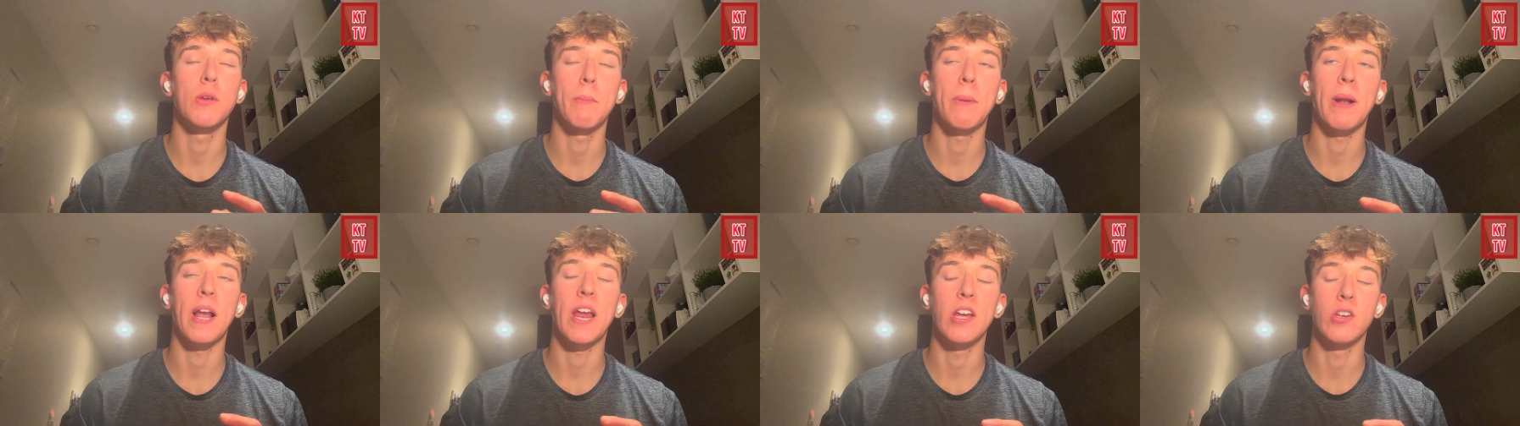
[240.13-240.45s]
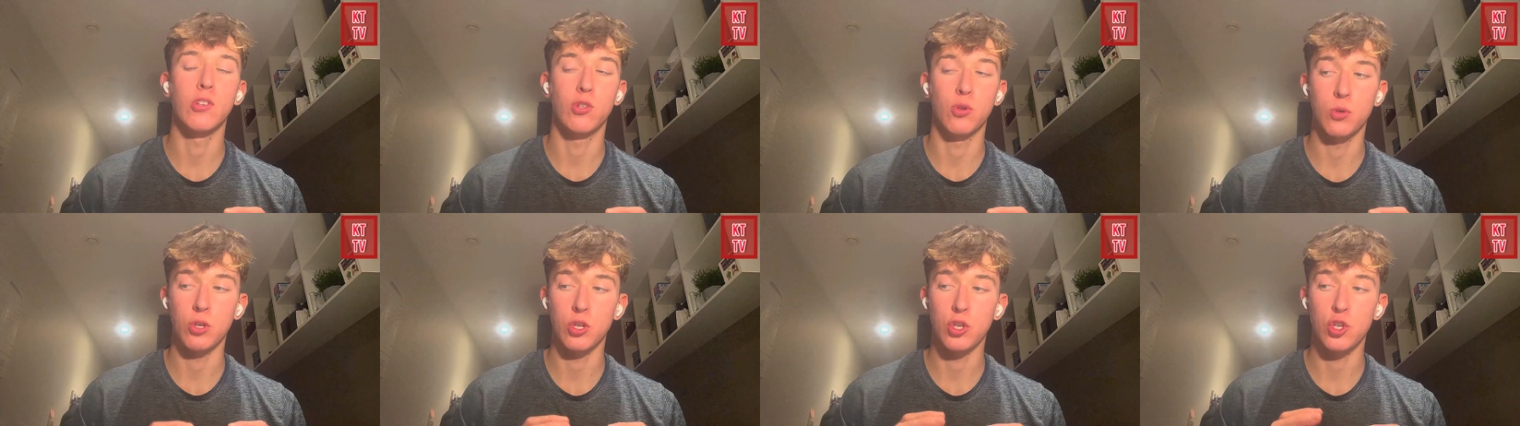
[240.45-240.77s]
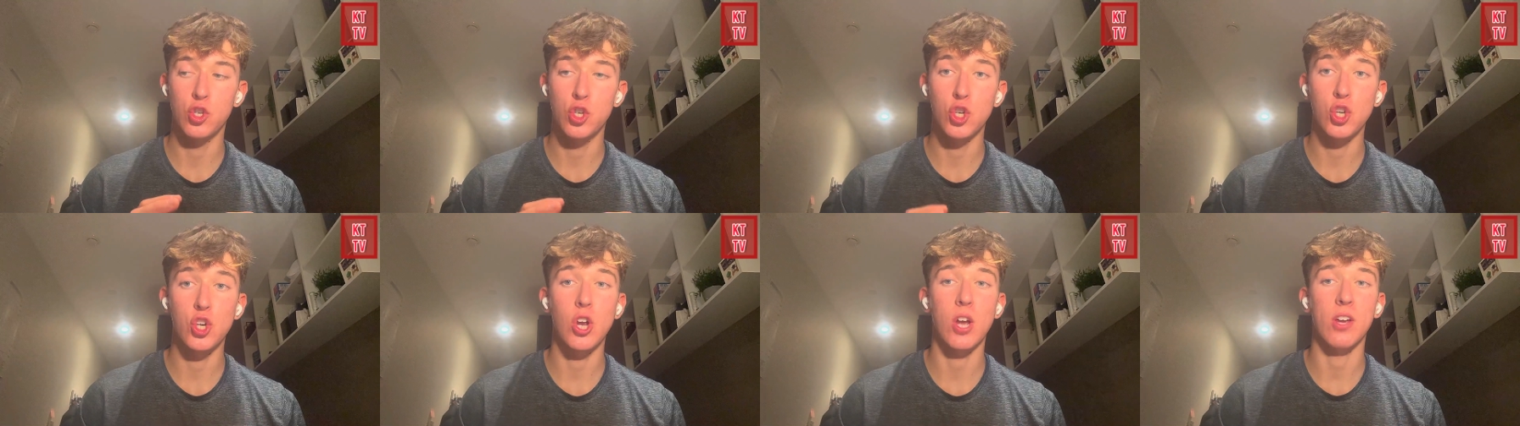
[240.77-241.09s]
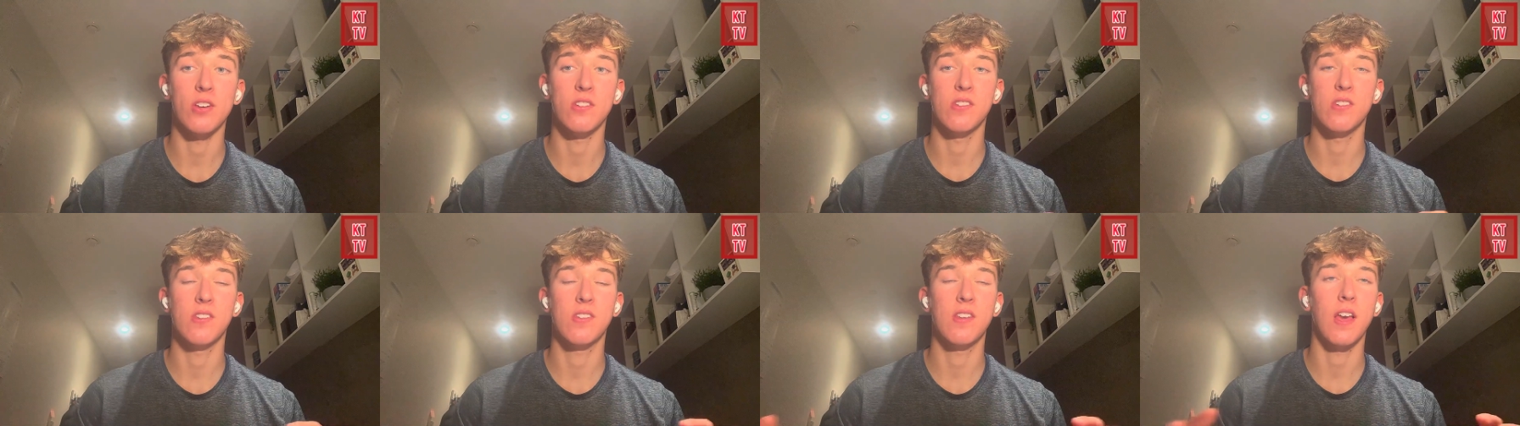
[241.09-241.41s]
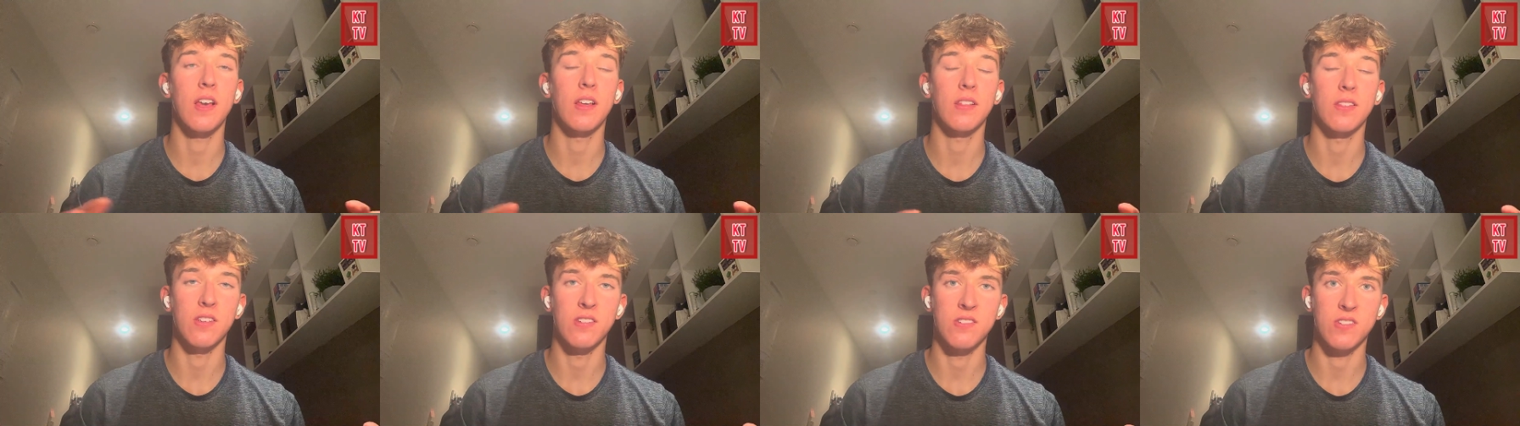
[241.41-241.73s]
players who can just
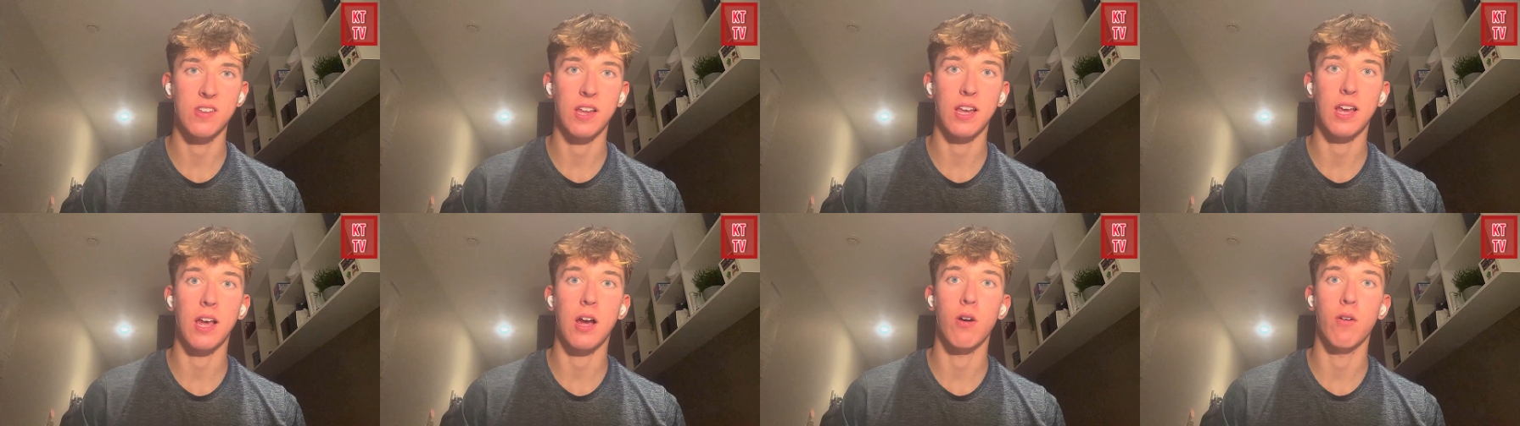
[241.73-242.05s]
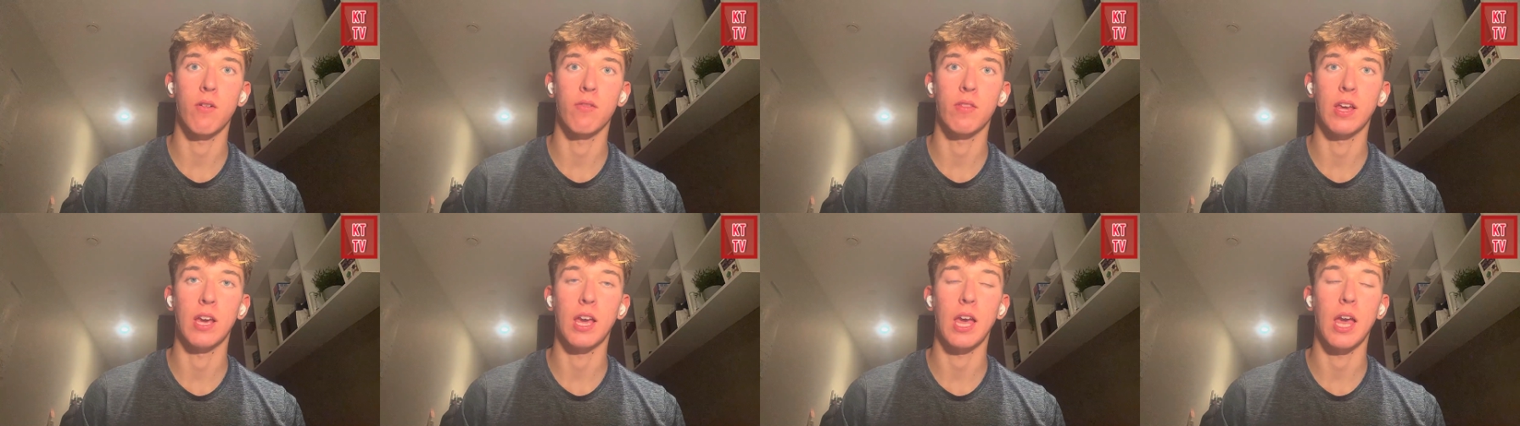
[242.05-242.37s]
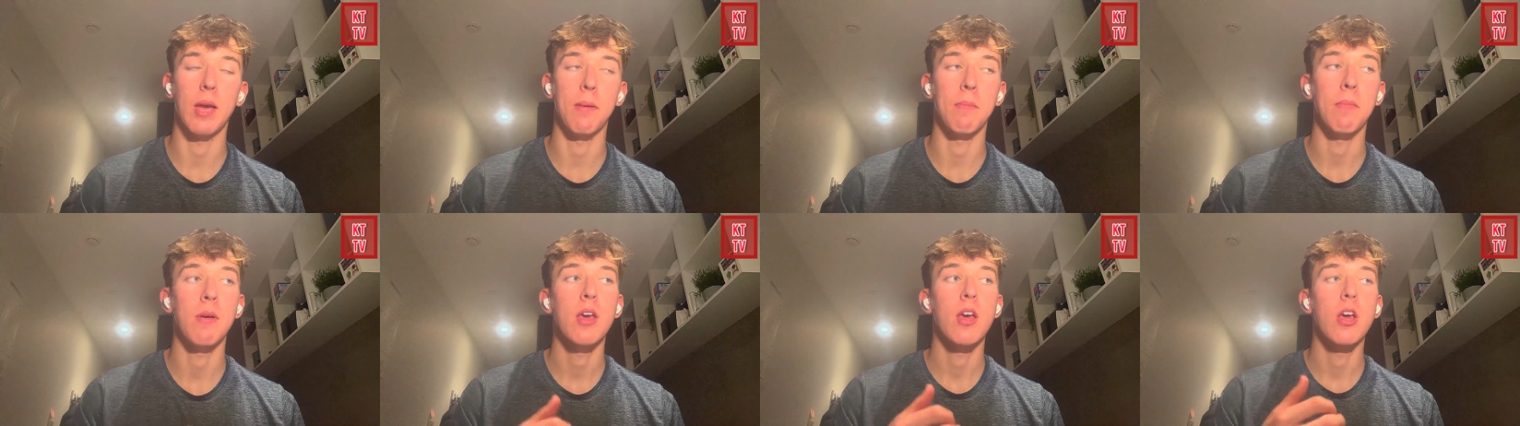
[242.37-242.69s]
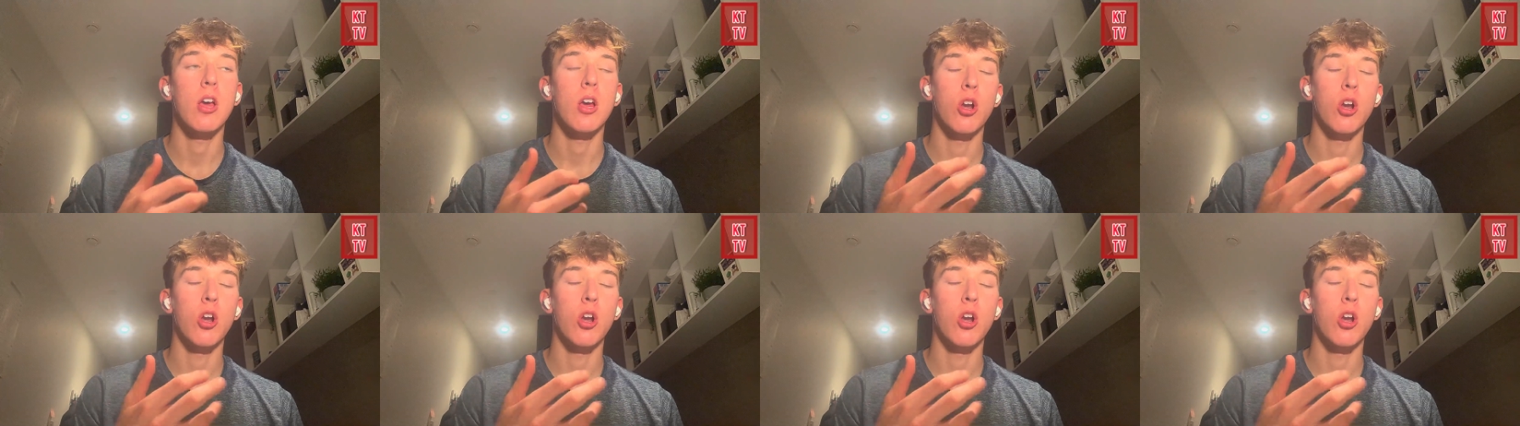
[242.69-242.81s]
take this thing out of the game.